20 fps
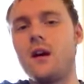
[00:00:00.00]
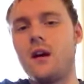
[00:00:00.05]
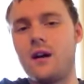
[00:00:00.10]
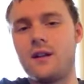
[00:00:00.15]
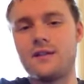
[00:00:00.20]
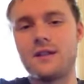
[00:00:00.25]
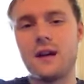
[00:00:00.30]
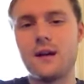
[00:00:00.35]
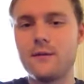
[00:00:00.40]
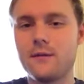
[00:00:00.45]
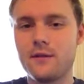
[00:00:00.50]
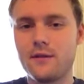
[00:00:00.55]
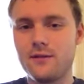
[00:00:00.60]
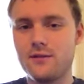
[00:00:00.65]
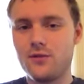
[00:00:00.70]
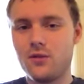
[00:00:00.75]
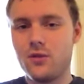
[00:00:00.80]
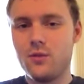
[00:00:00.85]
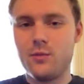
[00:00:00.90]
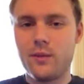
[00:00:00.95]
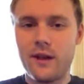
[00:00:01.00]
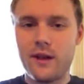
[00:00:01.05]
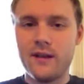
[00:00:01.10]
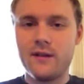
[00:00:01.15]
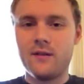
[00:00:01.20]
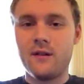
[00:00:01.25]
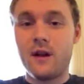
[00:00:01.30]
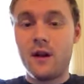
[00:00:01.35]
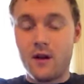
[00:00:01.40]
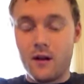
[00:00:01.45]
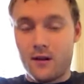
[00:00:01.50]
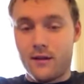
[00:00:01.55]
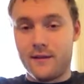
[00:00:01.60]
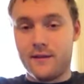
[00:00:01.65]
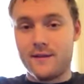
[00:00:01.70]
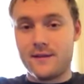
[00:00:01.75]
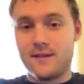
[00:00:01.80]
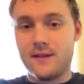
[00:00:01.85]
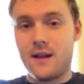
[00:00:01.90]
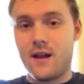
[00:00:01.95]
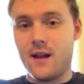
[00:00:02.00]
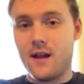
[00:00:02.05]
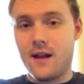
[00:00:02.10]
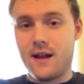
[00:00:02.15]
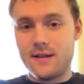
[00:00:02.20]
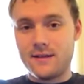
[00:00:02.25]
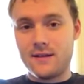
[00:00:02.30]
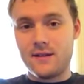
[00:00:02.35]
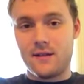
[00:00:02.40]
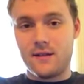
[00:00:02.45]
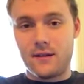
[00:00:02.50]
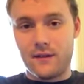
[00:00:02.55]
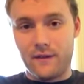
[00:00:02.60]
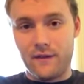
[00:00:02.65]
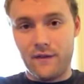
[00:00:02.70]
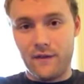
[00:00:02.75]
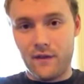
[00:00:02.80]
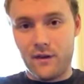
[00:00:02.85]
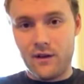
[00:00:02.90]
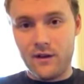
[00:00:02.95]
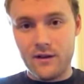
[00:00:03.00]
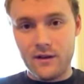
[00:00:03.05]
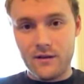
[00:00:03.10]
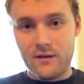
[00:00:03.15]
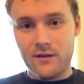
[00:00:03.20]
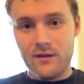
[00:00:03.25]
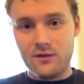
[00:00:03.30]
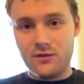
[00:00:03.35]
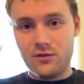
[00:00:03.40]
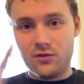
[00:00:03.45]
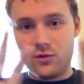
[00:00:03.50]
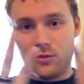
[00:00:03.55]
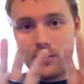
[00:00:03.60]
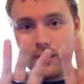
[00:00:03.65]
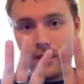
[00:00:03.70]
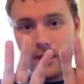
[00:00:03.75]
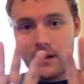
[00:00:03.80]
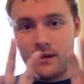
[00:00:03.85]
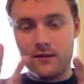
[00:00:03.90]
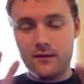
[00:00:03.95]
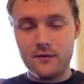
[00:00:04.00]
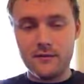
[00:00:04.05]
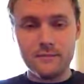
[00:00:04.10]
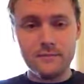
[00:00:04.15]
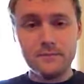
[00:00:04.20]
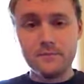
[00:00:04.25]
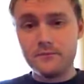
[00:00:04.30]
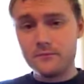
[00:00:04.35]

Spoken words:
on top of the control panel, on the sides, on the front of the control panel,